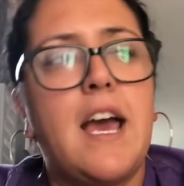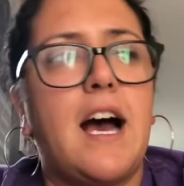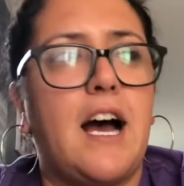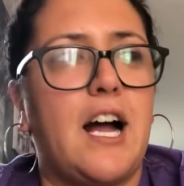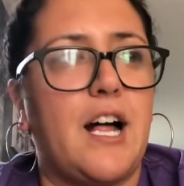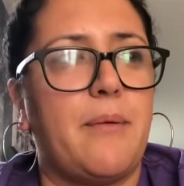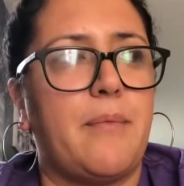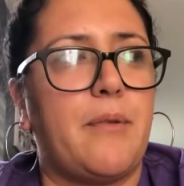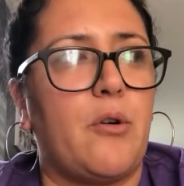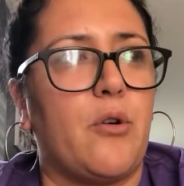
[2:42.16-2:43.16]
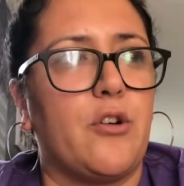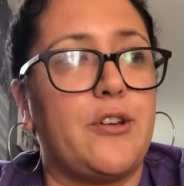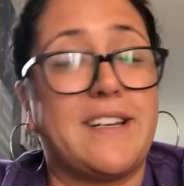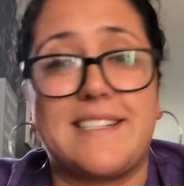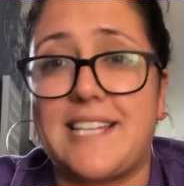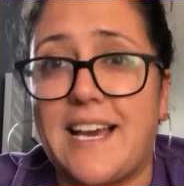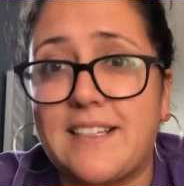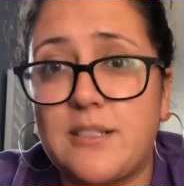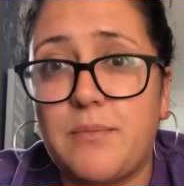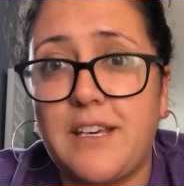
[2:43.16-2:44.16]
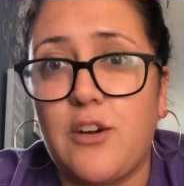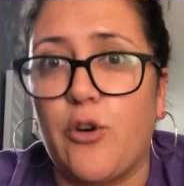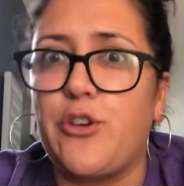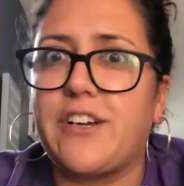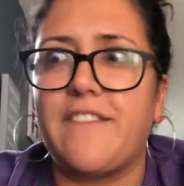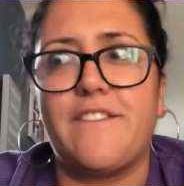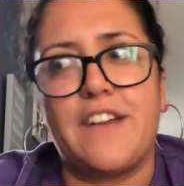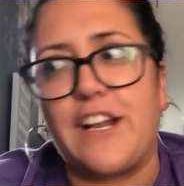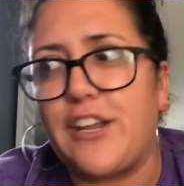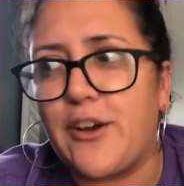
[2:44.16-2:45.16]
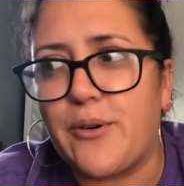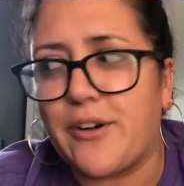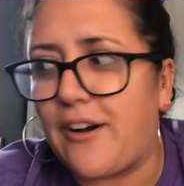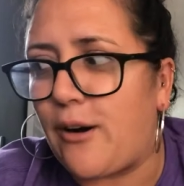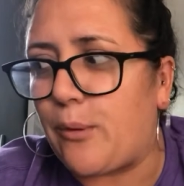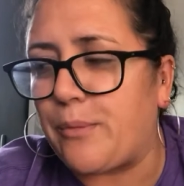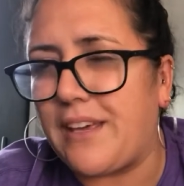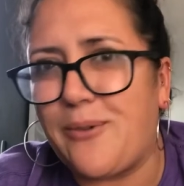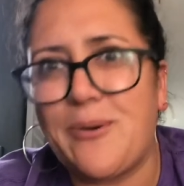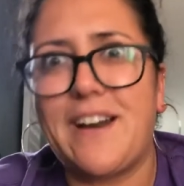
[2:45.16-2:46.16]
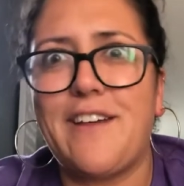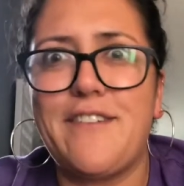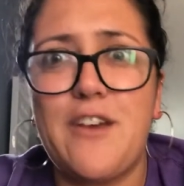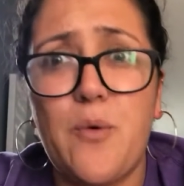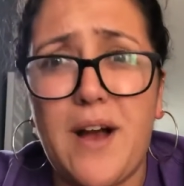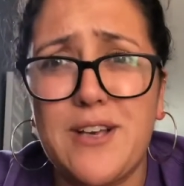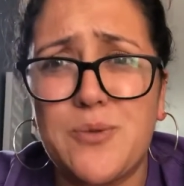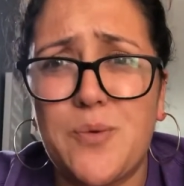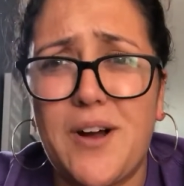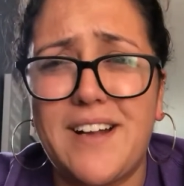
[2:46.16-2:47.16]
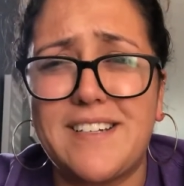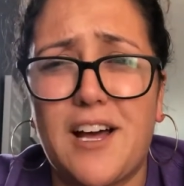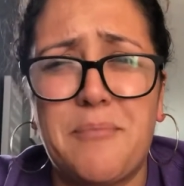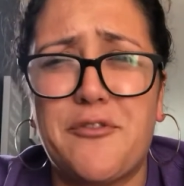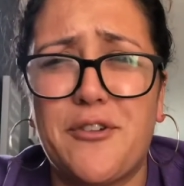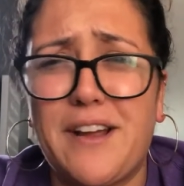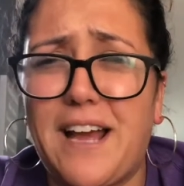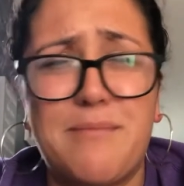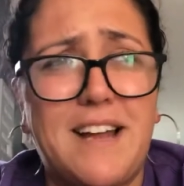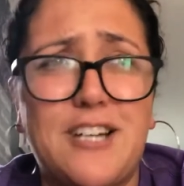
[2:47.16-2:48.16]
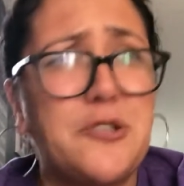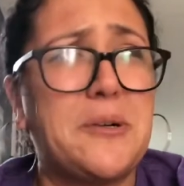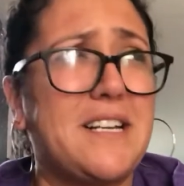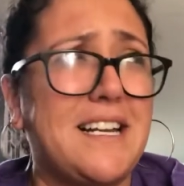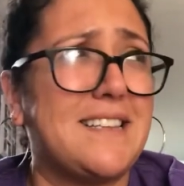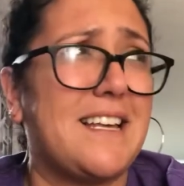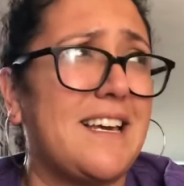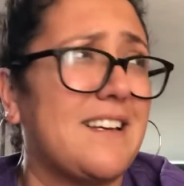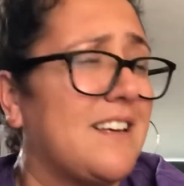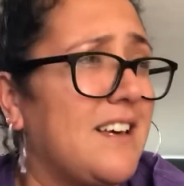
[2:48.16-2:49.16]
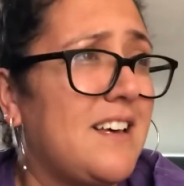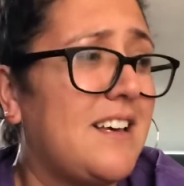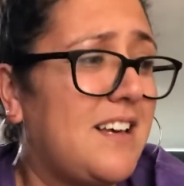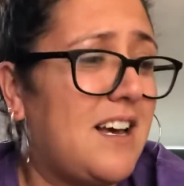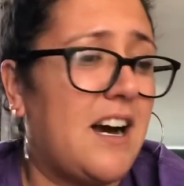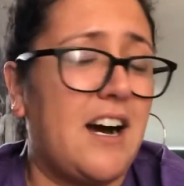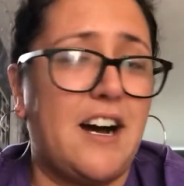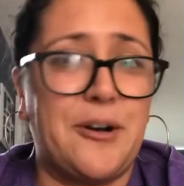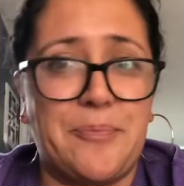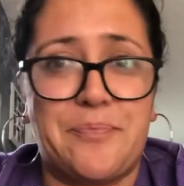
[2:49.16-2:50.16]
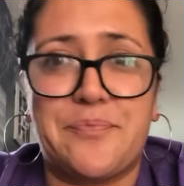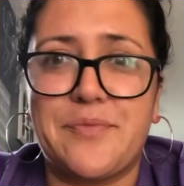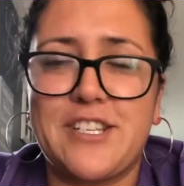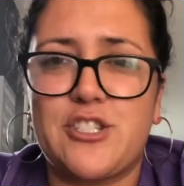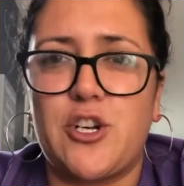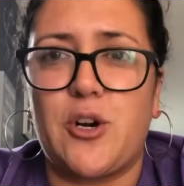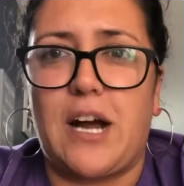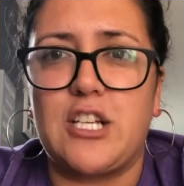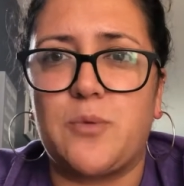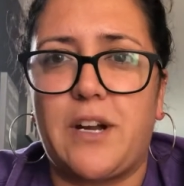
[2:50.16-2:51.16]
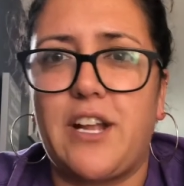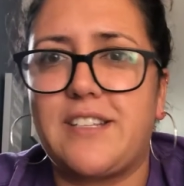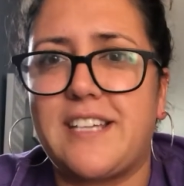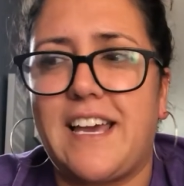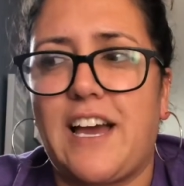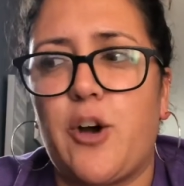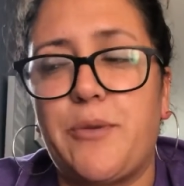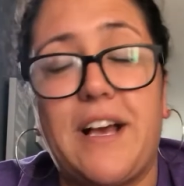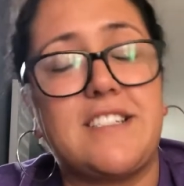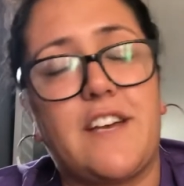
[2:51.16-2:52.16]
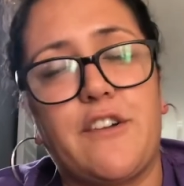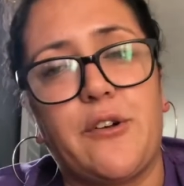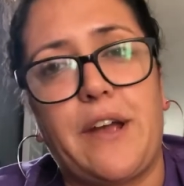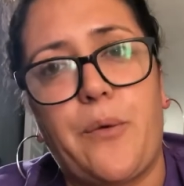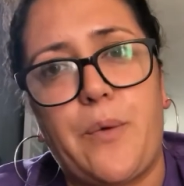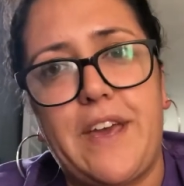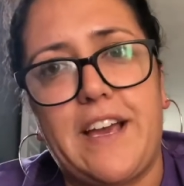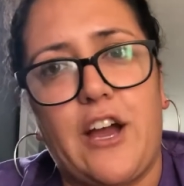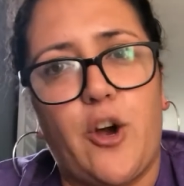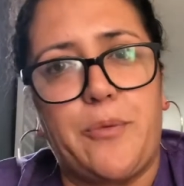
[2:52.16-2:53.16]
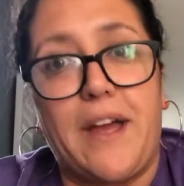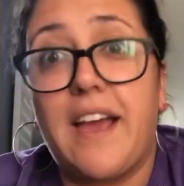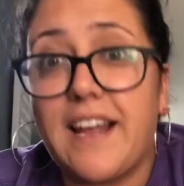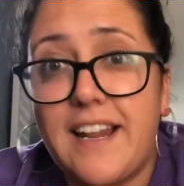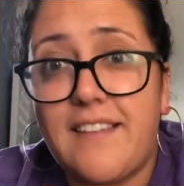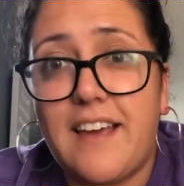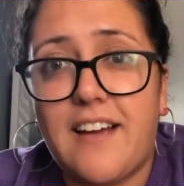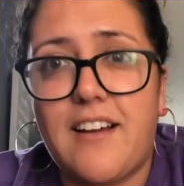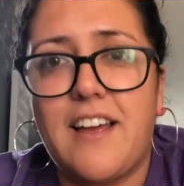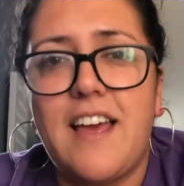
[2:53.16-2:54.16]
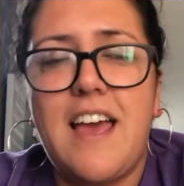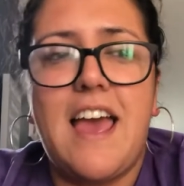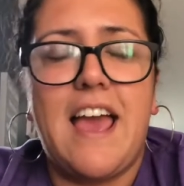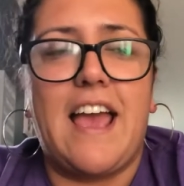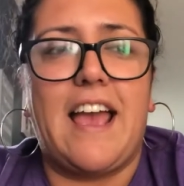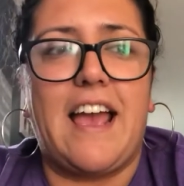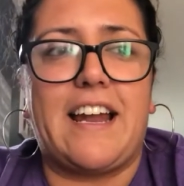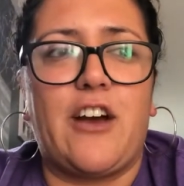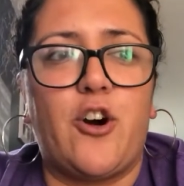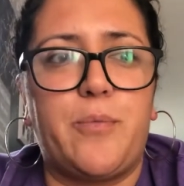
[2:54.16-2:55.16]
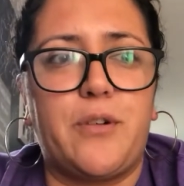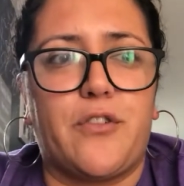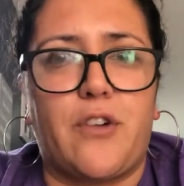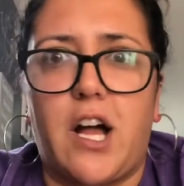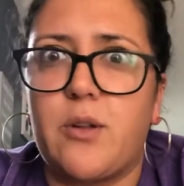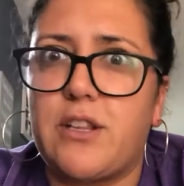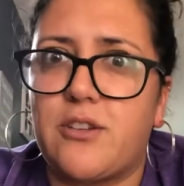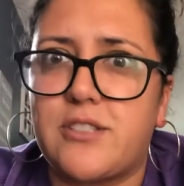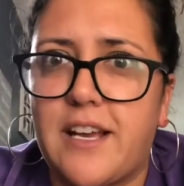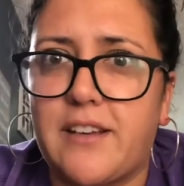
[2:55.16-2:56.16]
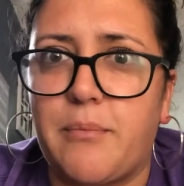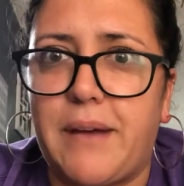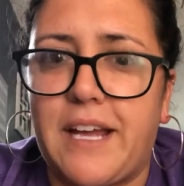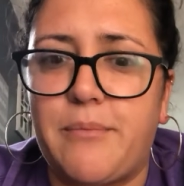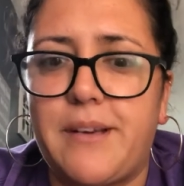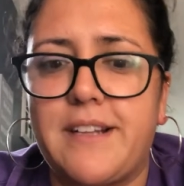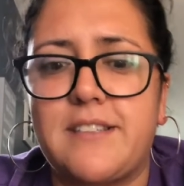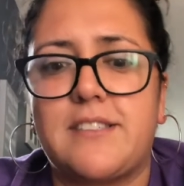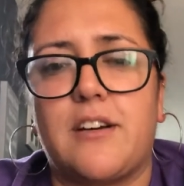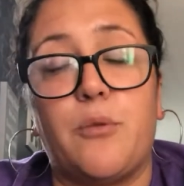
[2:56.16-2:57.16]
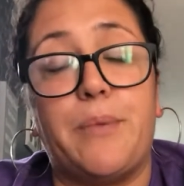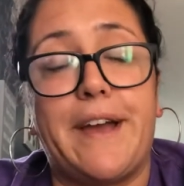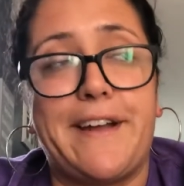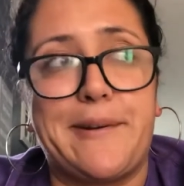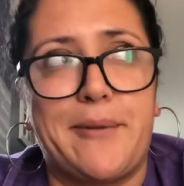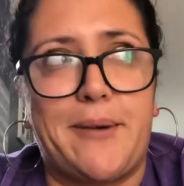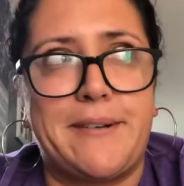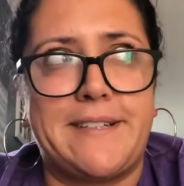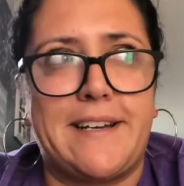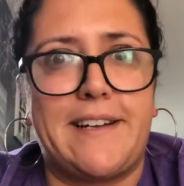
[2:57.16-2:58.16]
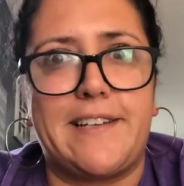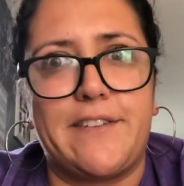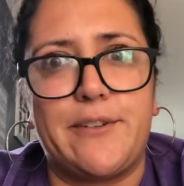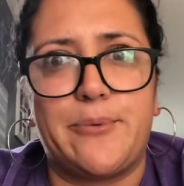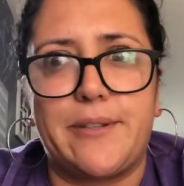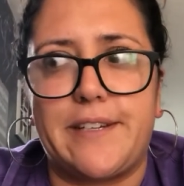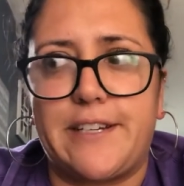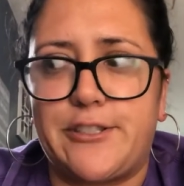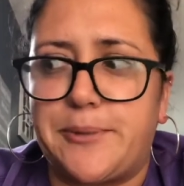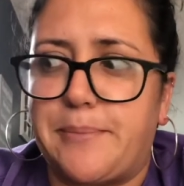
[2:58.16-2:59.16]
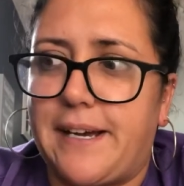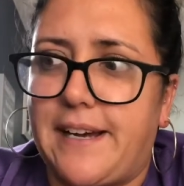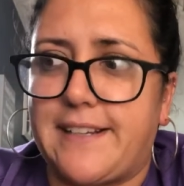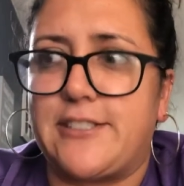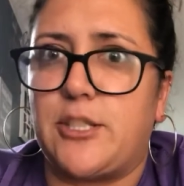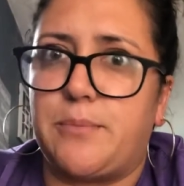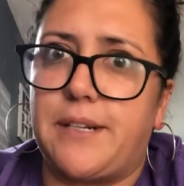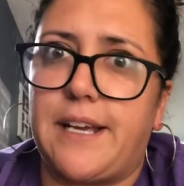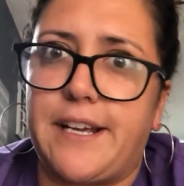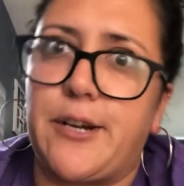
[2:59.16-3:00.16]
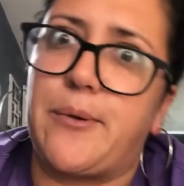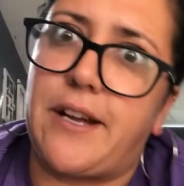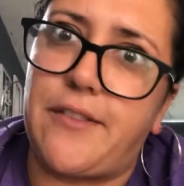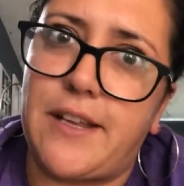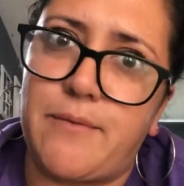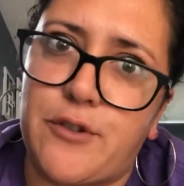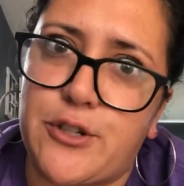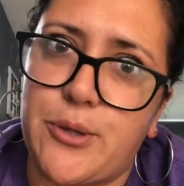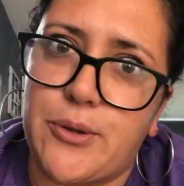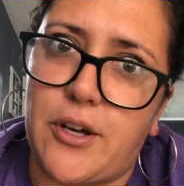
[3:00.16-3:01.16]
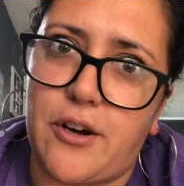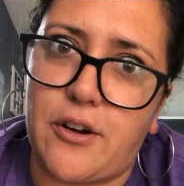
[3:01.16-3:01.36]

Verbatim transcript: um, or you can text me, or you can video call me, whatever you guys want. I'm free. I'm not doing anything. Um, so I just want to say I hope you guys have a great week. I hope you're hanging in there, and I hope you're following those Ten Commandments, obeying your mom and dad even when they get you mad because you've been hanging around them for too long,